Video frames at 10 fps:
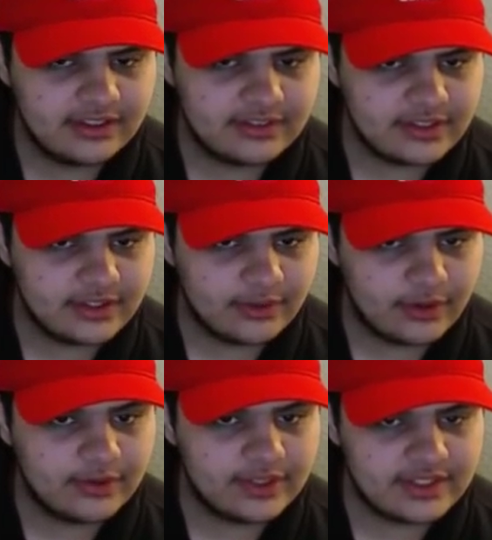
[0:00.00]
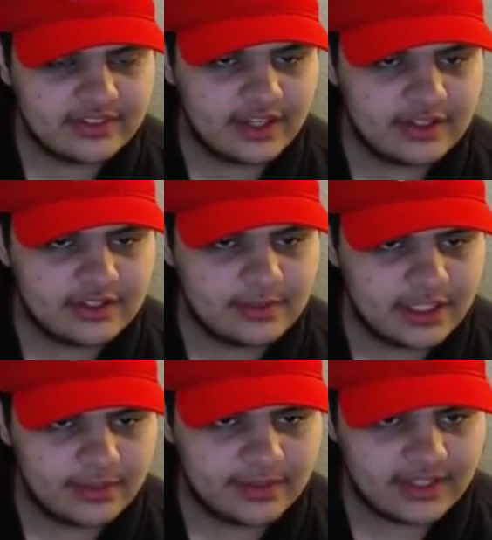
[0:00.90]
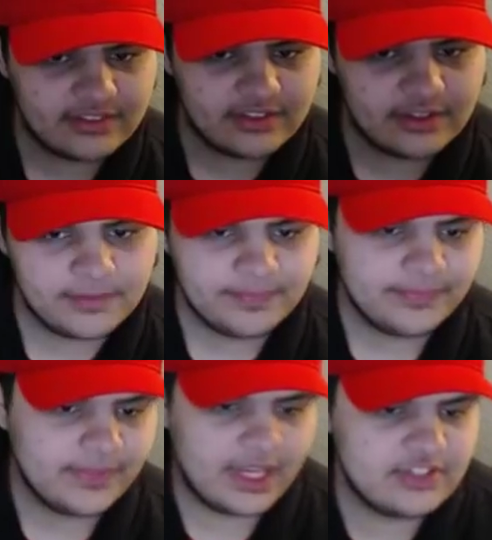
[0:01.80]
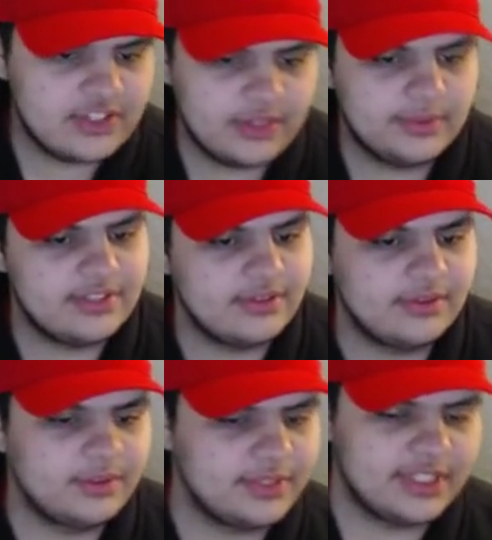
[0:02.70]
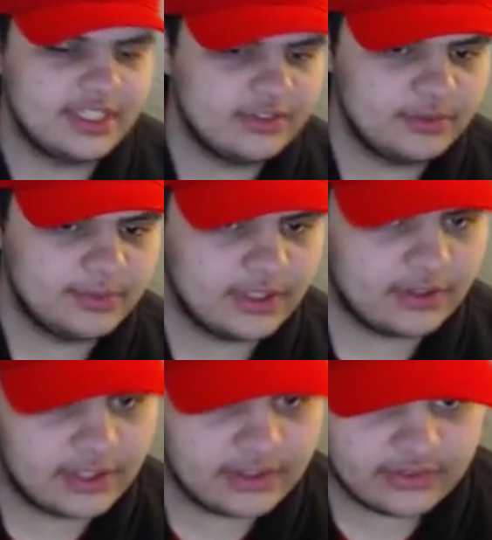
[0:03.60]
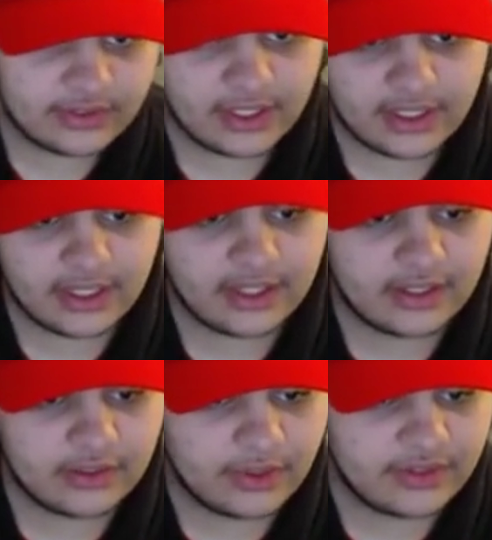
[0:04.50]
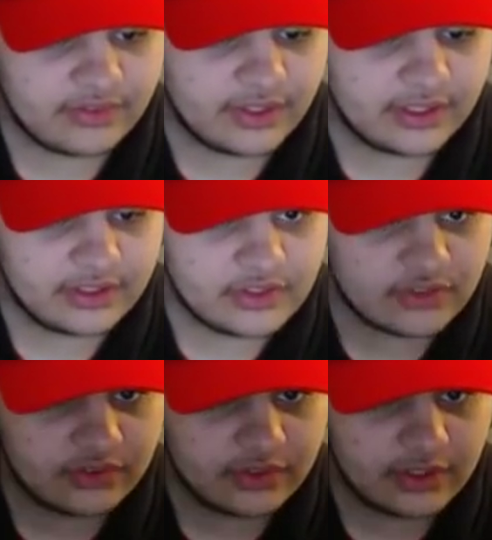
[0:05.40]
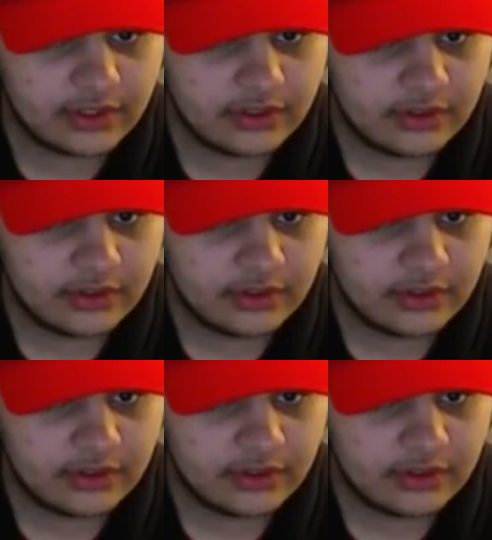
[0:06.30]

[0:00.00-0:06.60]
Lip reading: you know, oh, this is how you could become an S tier. I generally don't know what they could do better, honestly. I quite frankly just don't